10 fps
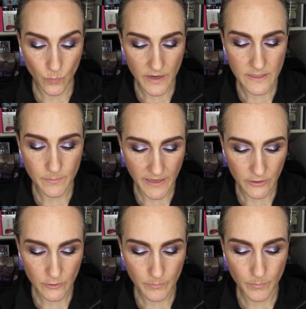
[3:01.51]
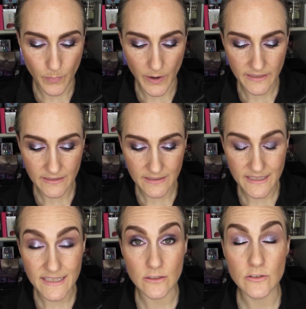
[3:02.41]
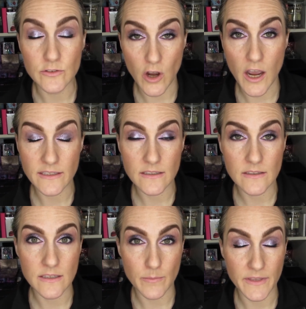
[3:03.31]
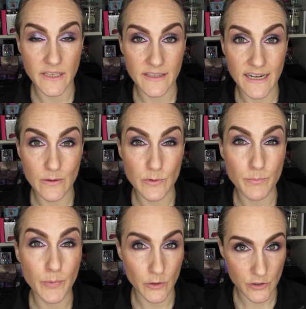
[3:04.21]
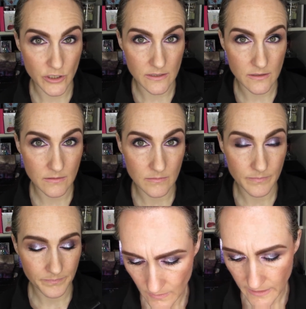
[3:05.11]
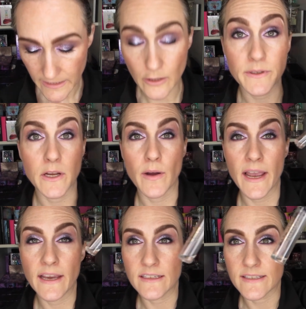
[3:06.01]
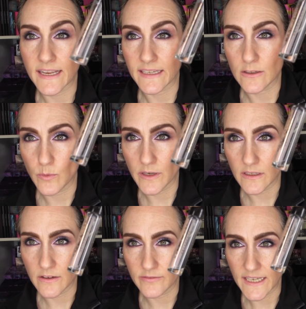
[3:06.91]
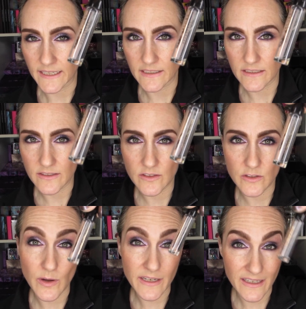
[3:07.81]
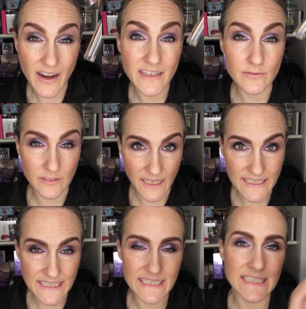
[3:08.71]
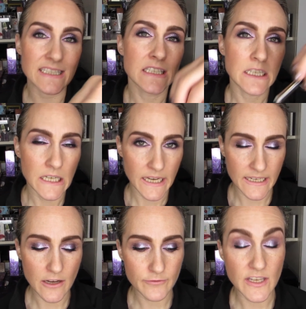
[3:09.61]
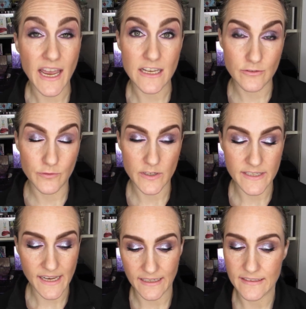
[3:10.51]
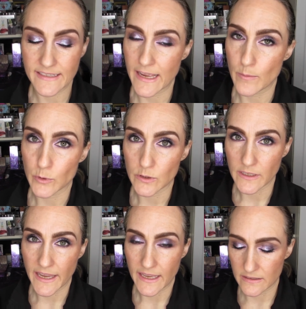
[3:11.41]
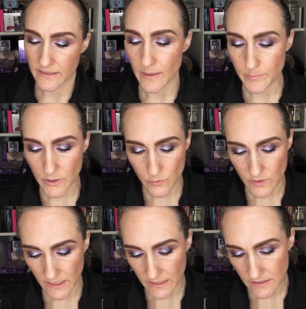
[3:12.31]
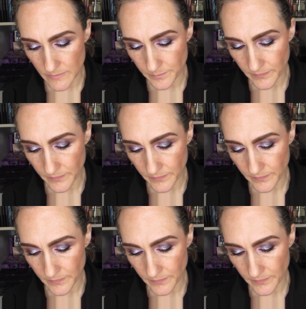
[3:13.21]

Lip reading: was better, but still not something that I would purchase. And here we go. I had a second one of Decadence, so I kind of liked it enough to ask for a second sample and kept using it.